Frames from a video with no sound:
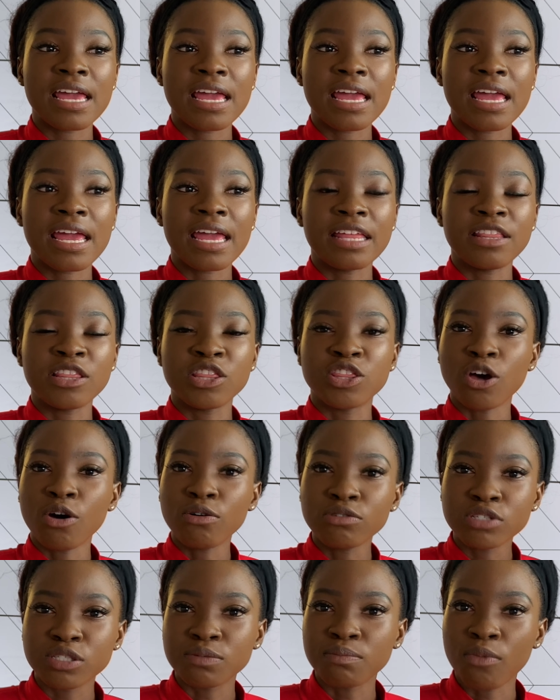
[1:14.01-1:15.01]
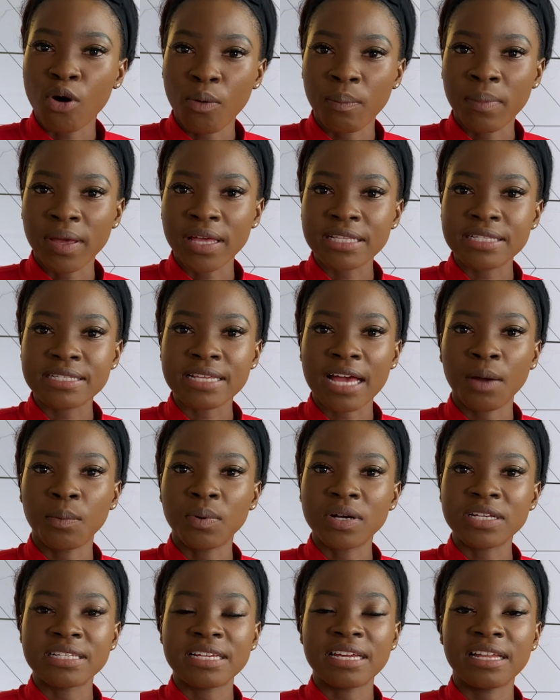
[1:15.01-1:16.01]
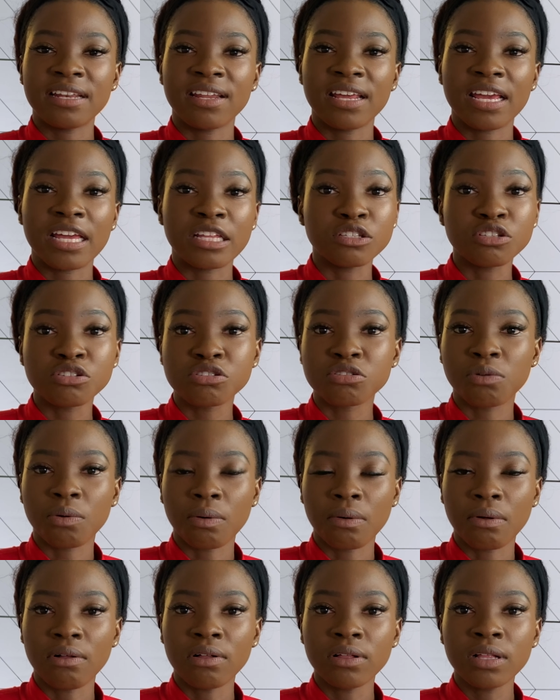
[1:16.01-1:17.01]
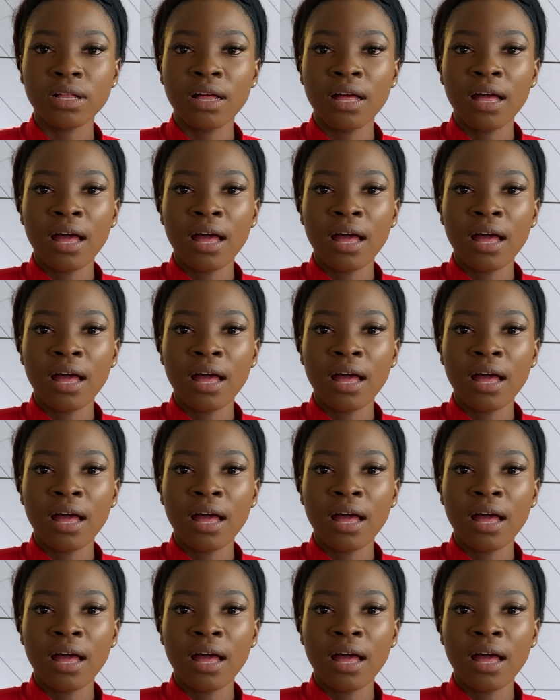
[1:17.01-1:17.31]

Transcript: in those moments I wasn't in school.